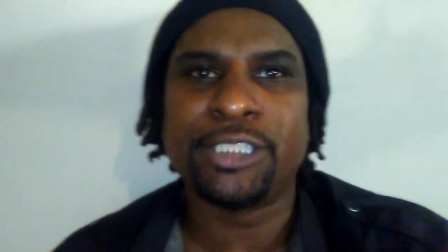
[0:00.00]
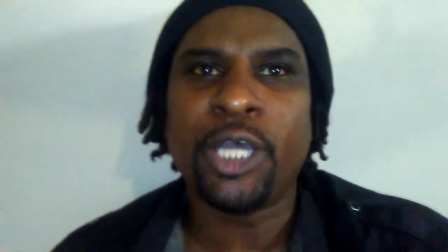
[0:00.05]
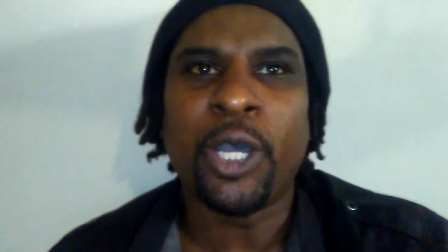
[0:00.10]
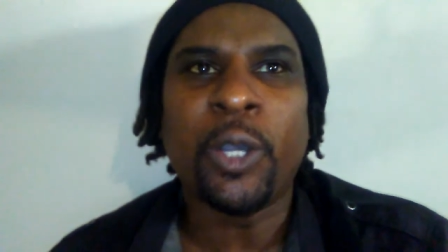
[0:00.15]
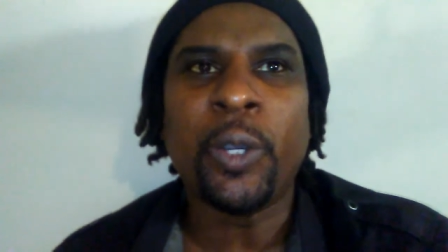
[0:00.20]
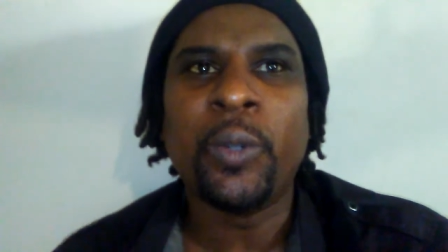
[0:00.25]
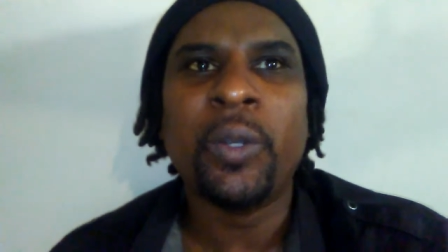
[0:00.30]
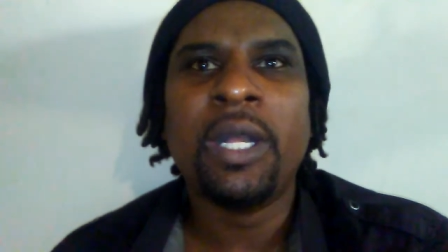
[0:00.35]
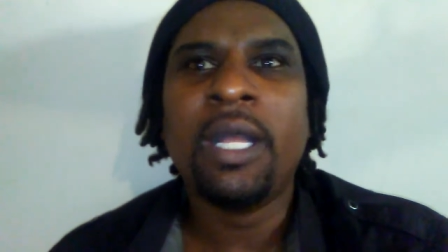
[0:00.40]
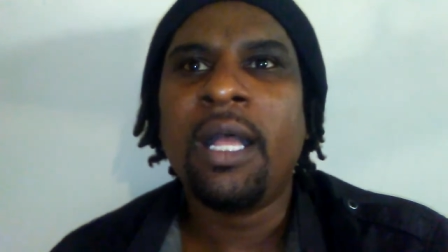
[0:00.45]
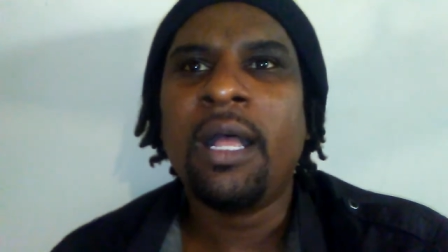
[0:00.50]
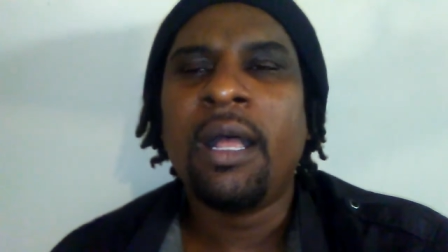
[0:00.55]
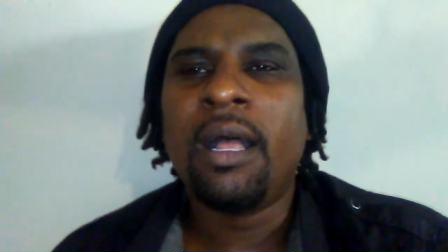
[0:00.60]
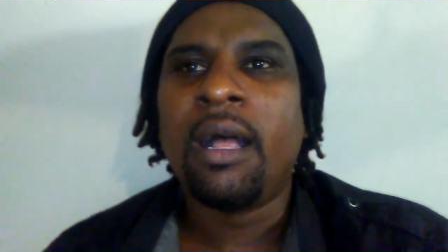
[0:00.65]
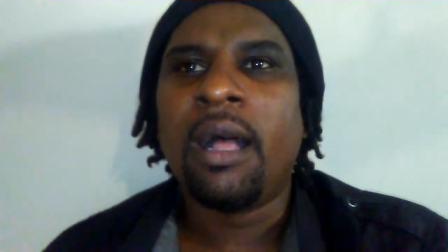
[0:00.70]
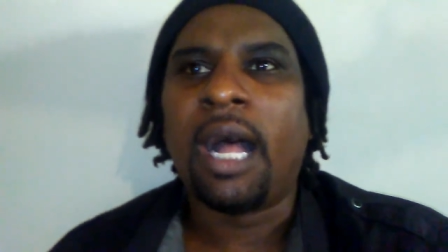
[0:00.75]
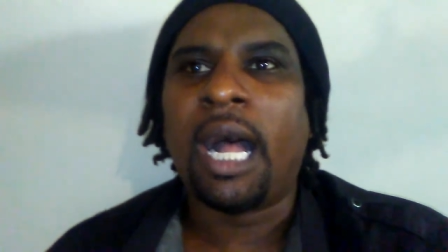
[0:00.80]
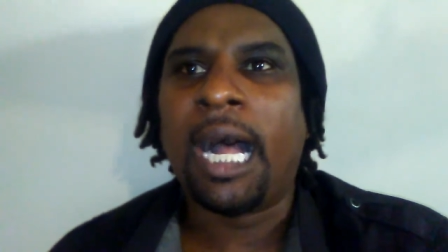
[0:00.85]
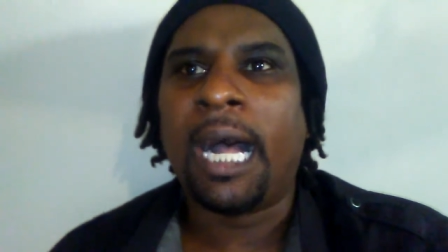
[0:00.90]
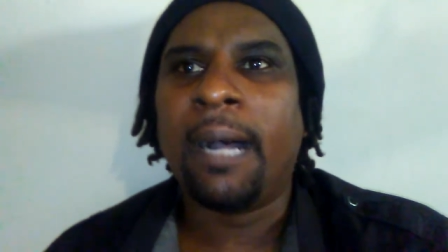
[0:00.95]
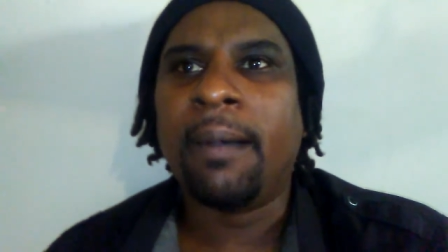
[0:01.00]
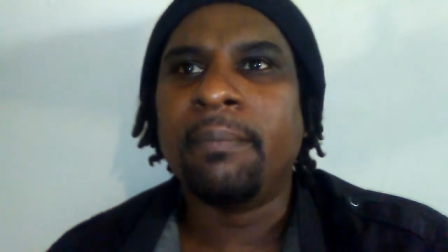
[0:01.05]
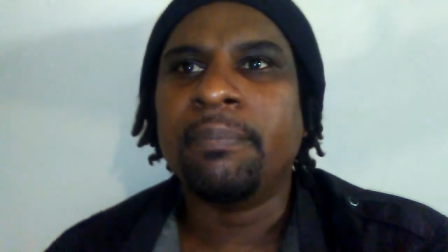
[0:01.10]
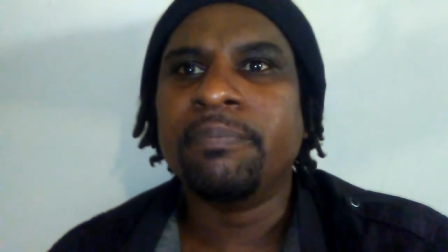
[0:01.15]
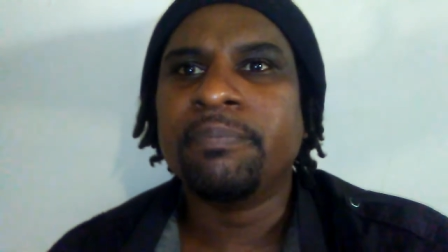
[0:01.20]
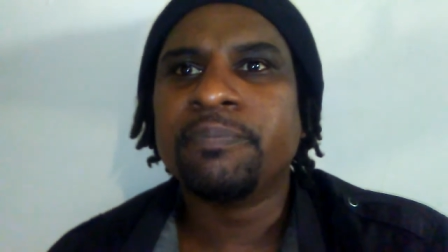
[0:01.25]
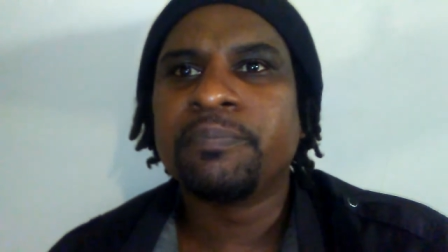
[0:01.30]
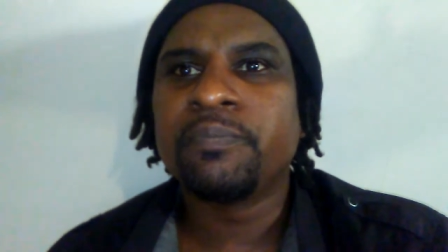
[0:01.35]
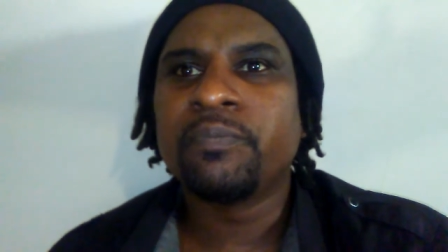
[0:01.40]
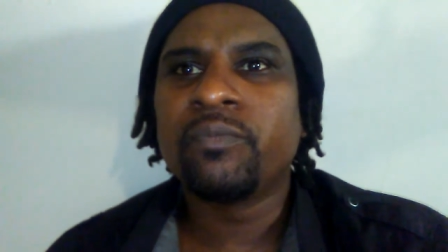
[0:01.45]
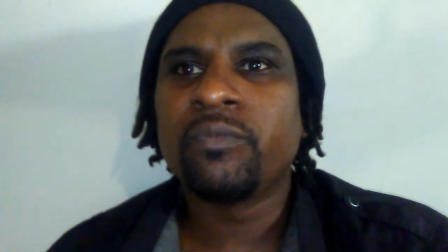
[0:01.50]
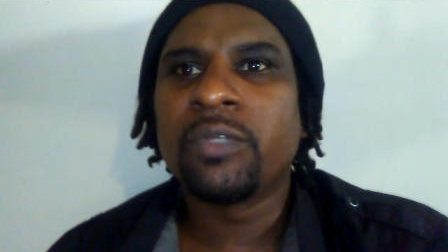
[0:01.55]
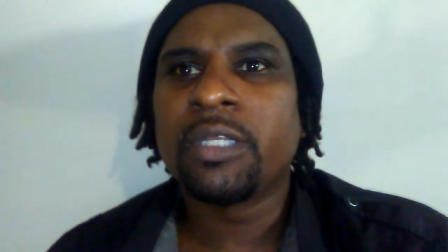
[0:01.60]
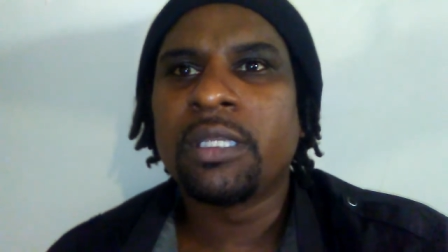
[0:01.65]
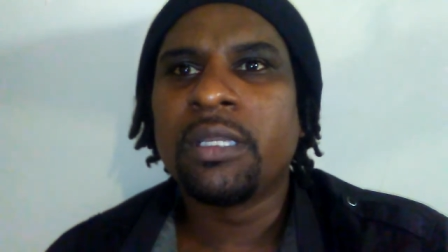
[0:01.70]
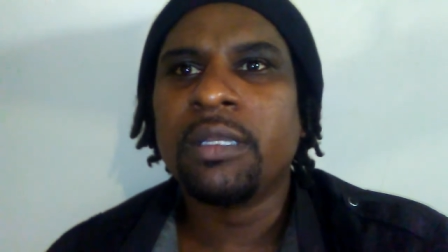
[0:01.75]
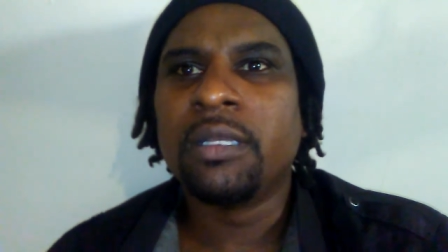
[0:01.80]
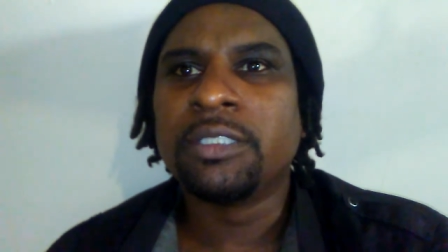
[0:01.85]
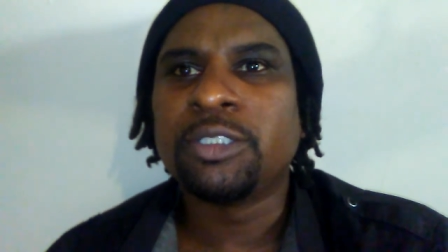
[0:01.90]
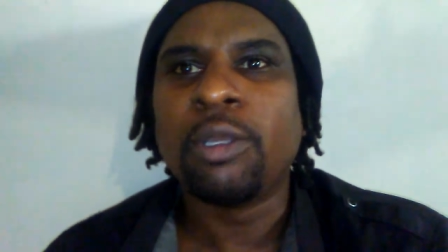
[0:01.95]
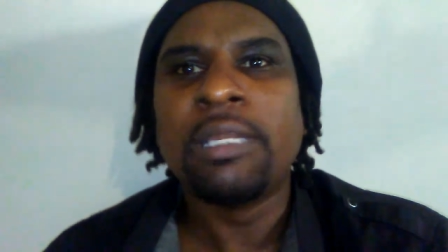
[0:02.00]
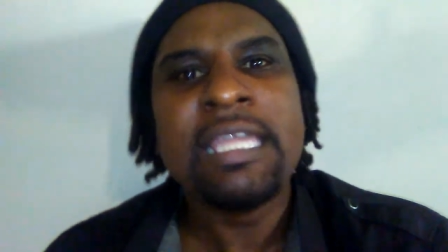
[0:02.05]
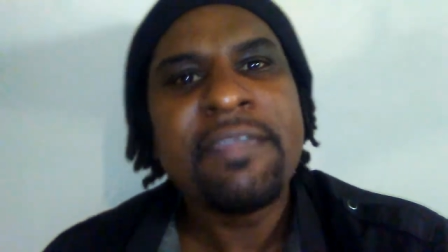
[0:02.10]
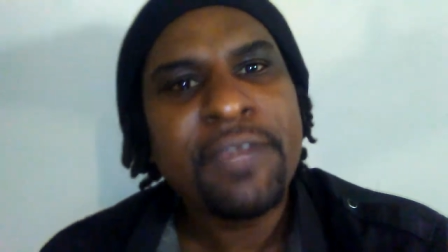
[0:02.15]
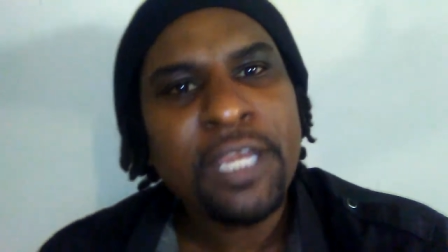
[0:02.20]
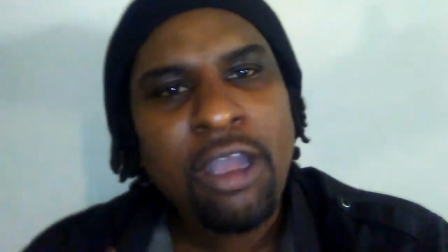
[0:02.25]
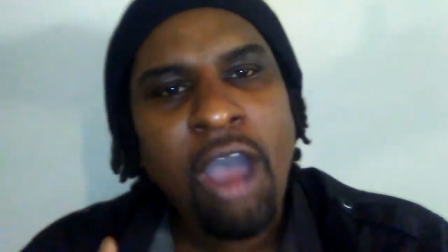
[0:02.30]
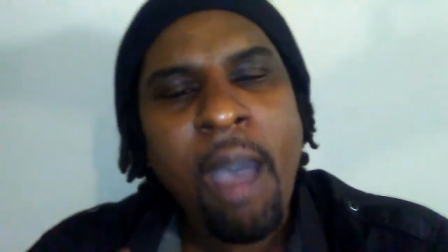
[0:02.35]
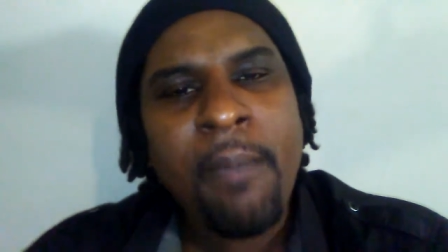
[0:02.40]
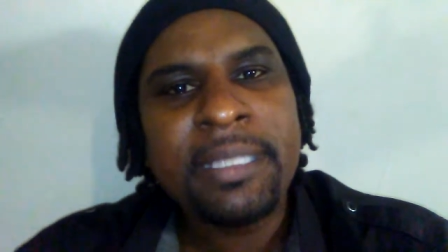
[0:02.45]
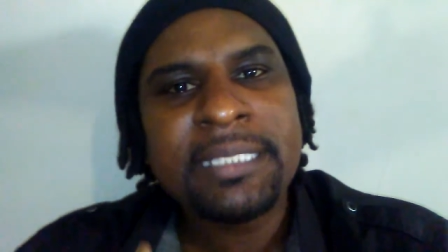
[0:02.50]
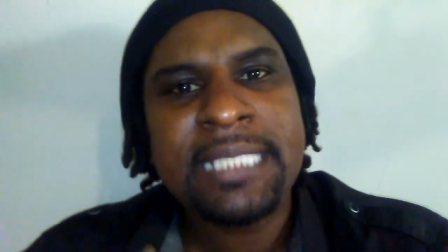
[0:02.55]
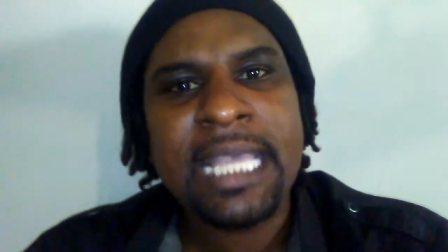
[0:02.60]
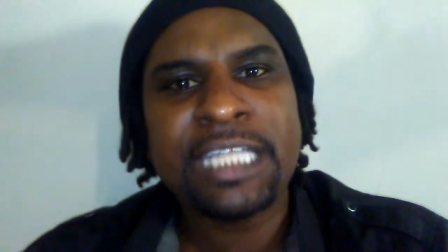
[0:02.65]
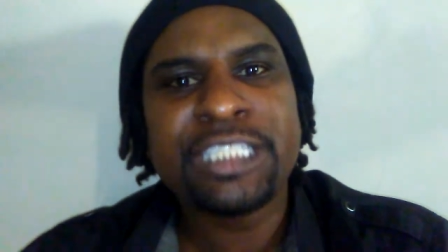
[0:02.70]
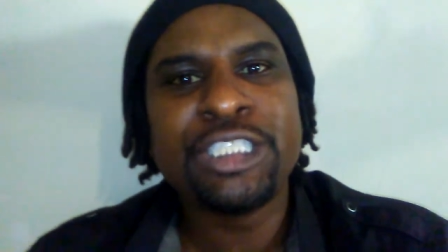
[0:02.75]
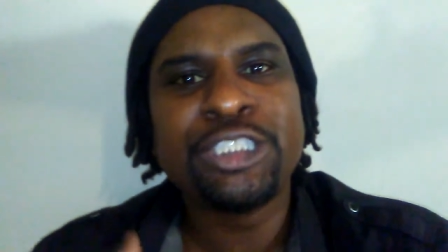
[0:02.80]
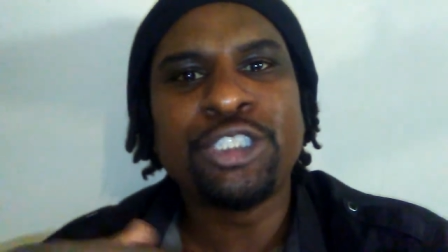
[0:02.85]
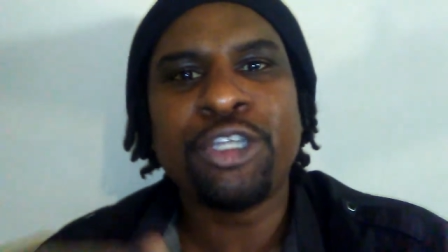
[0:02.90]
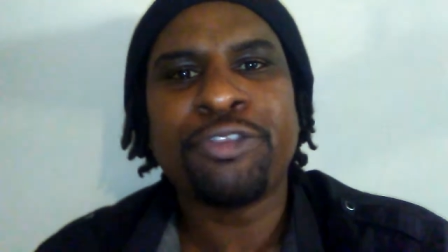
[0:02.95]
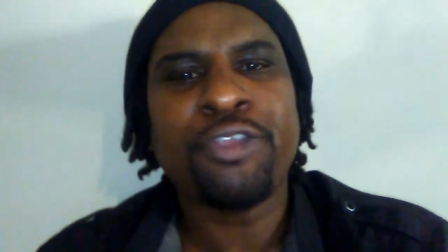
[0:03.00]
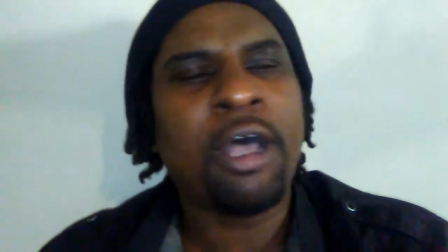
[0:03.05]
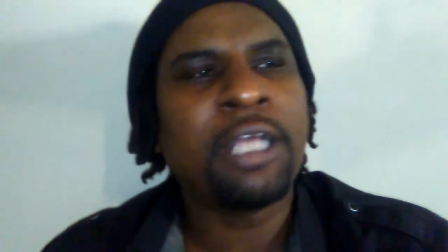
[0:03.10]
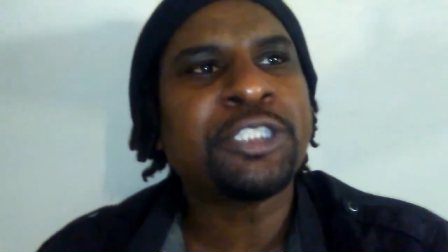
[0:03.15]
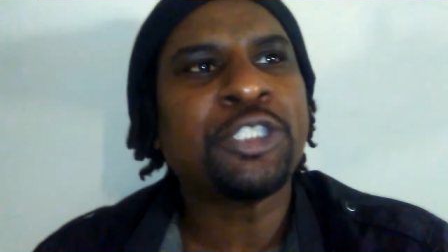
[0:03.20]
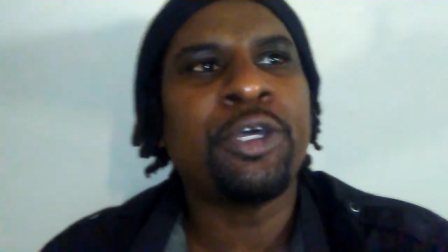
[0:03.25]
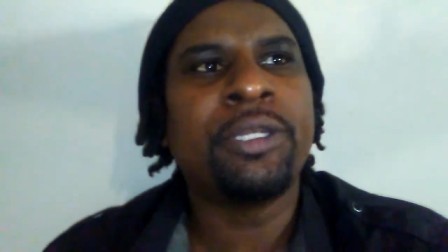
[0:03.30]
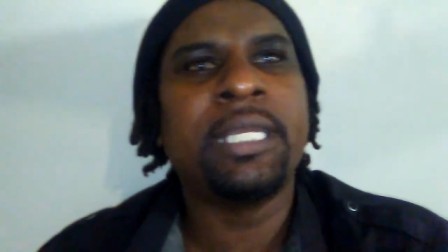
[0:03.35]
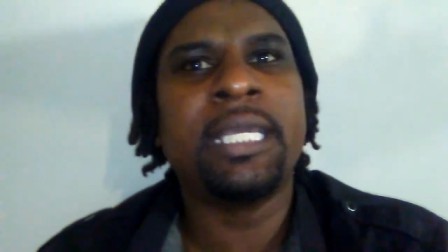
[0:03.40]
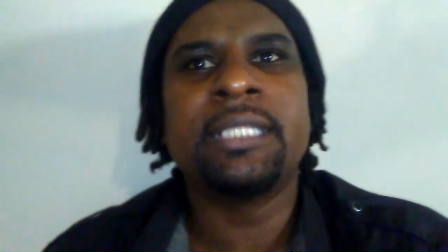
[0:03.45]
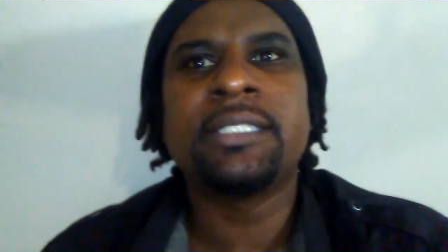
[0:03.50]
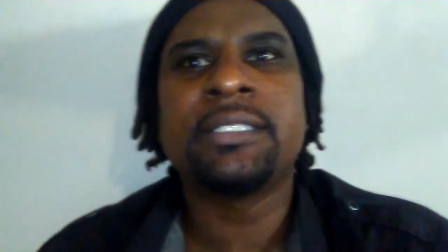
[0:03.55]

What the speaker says: So so leave in the comment section your thoughts on